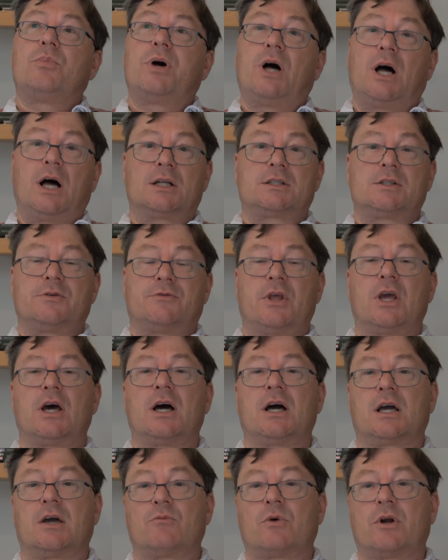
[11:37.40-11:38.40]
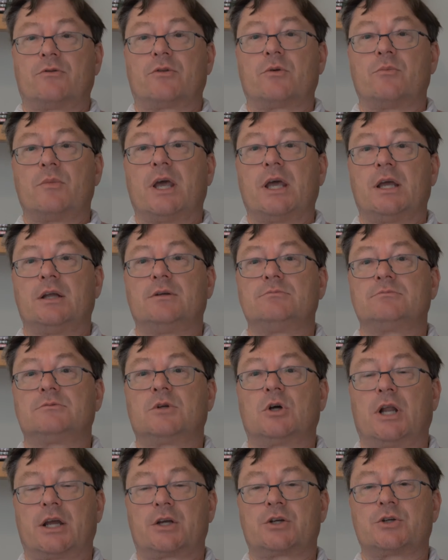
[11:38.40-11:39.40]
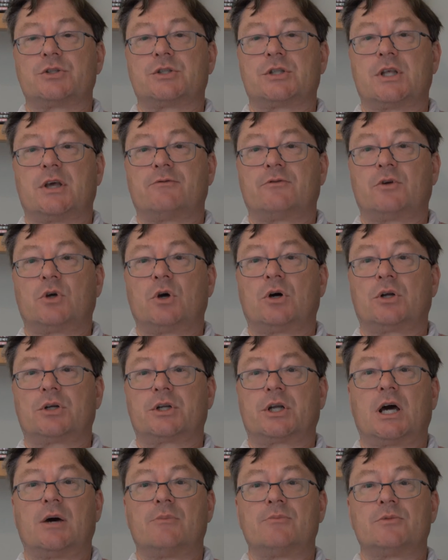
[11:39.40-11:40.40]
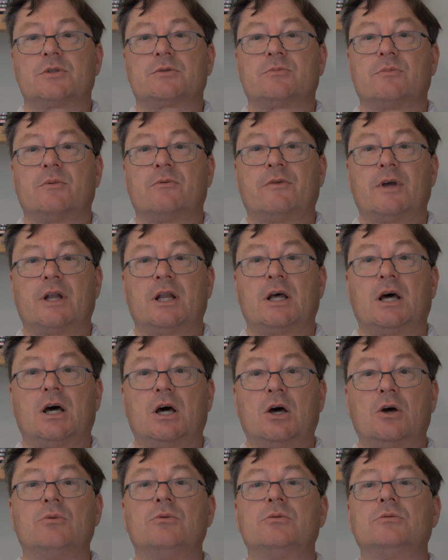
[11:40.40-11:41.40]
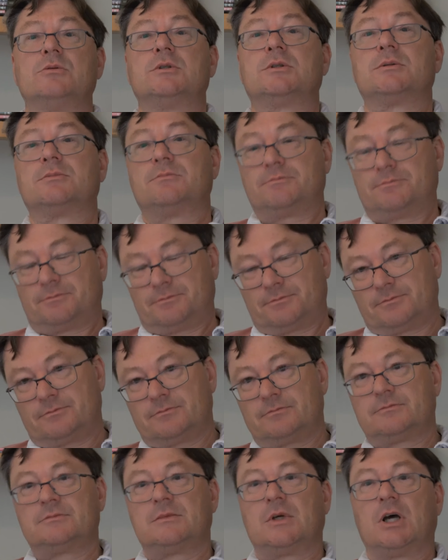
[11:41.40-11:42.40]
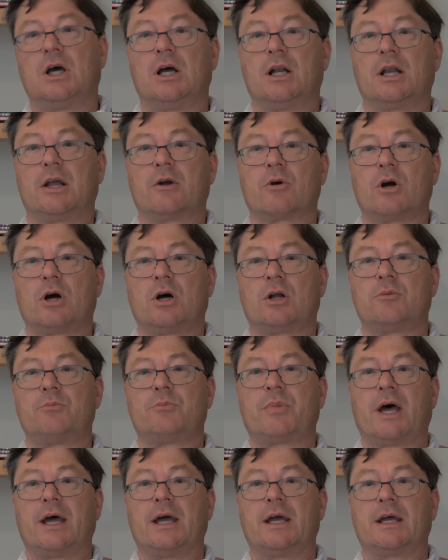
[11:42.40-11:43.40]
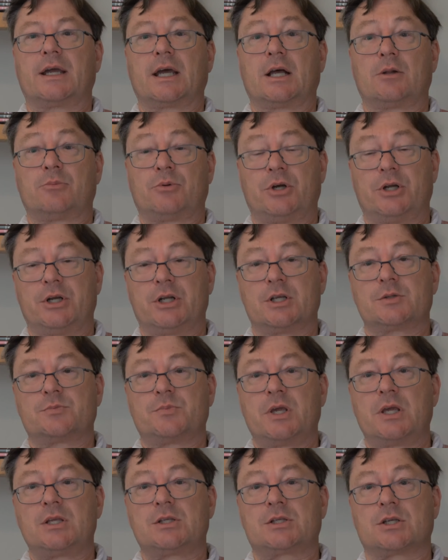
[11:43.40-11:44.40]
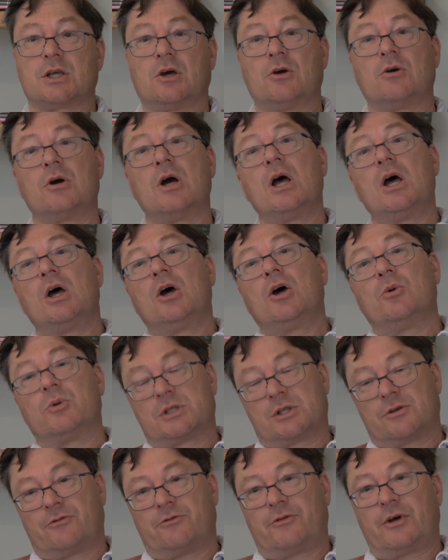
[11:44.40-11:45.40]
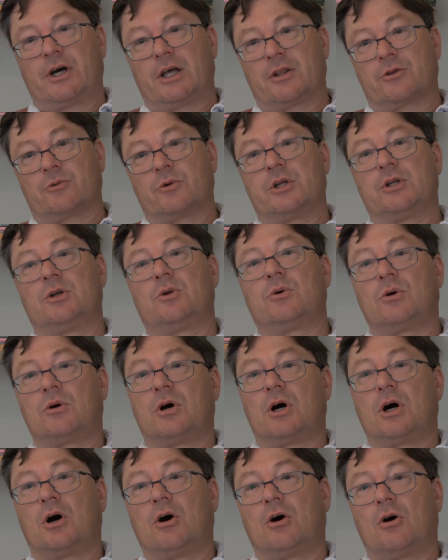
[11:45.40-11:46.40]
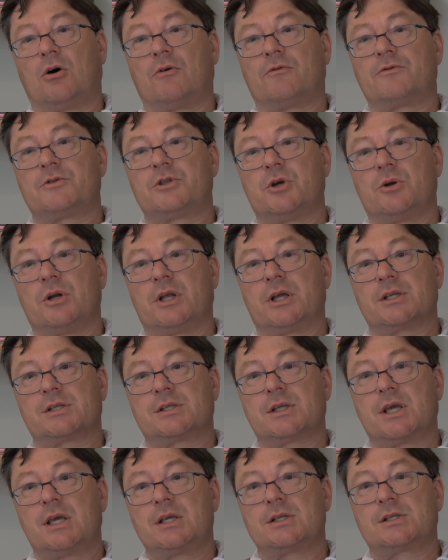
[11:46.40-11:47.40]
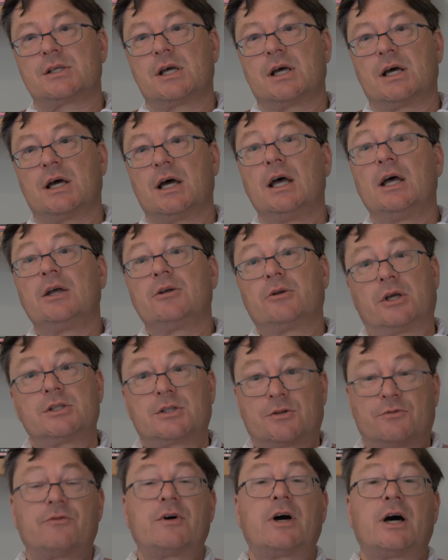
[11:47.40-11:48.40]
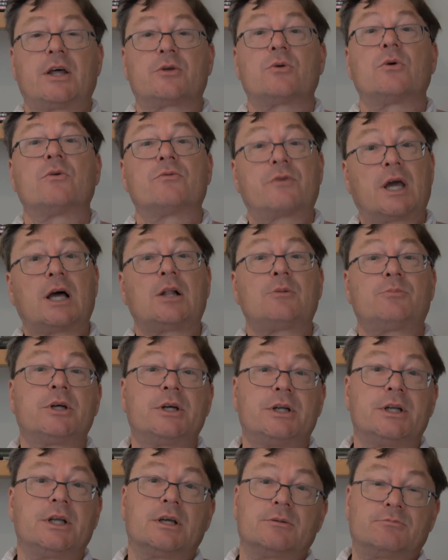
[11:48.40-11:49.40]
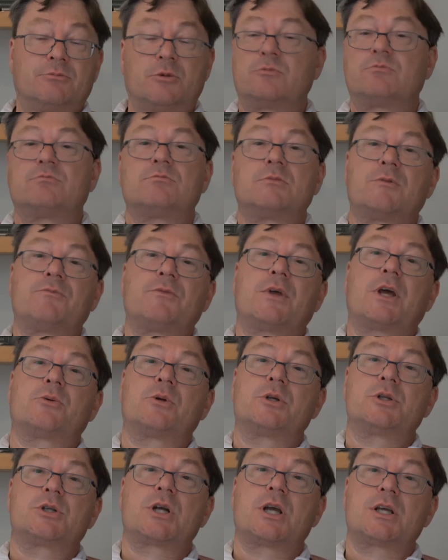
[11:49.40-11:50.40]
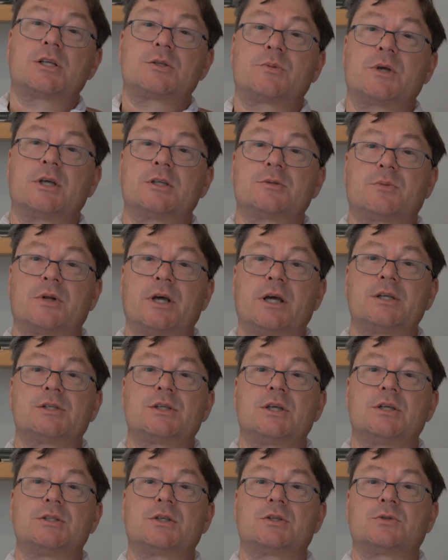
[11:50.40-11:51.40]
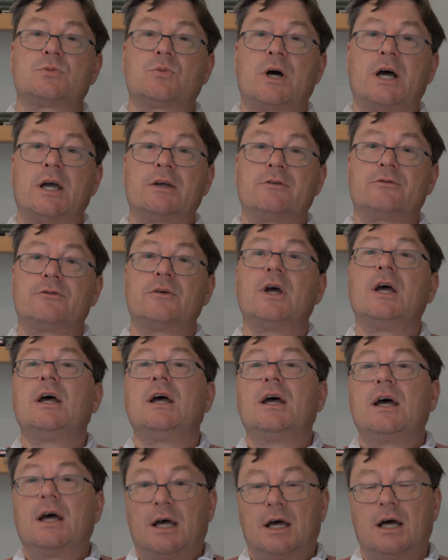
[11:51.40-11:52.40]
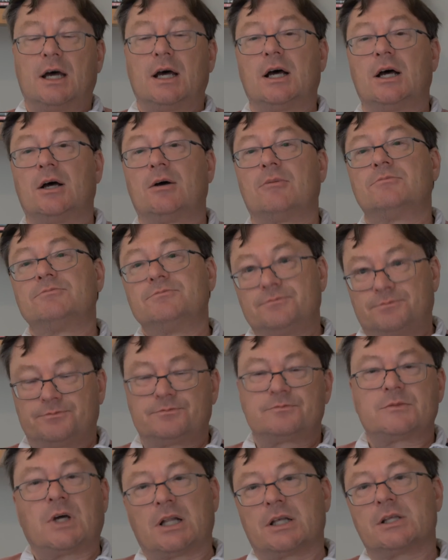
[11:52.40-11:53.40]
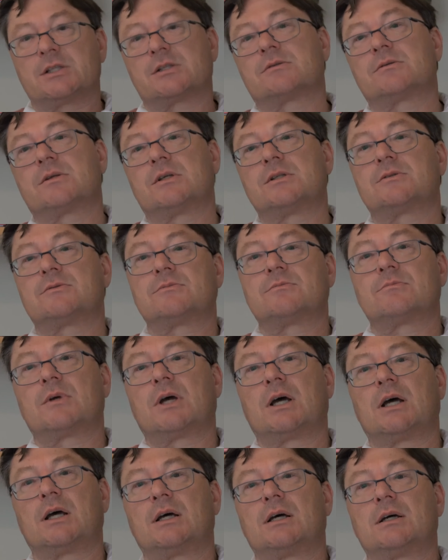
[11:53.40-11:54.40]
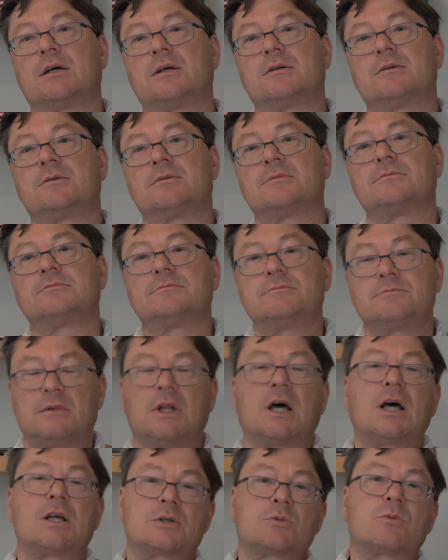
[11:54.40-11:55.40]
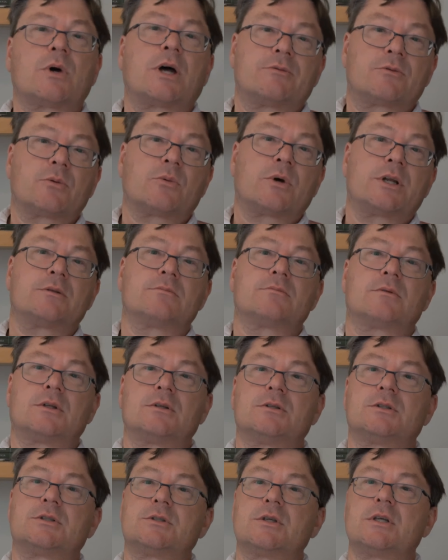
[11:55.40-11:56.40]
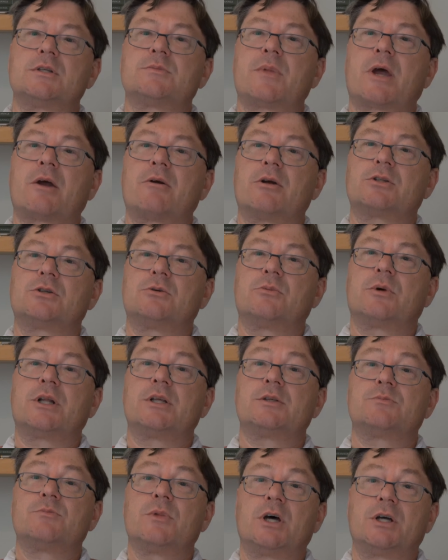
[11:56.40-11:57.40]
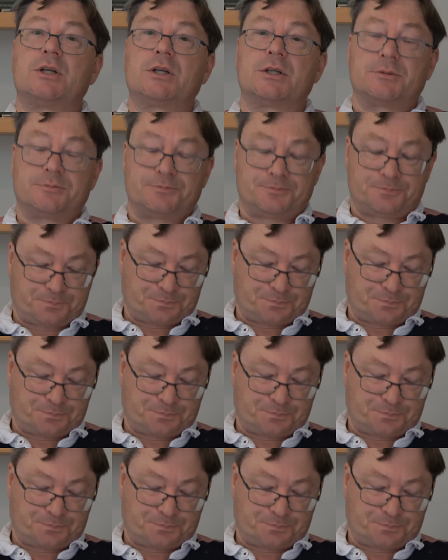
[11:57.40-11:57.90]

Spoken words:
part of the archive, one of the main collections they've got, comes from a villa owned earlier on by Calpurnius Piso, who was the father-in-law of Julius Caesar. He's the father of Calpurnia. I mean, you can get her in Shakespeare's play, Caesar's wife, last wife, the one he's married to when he's murdered.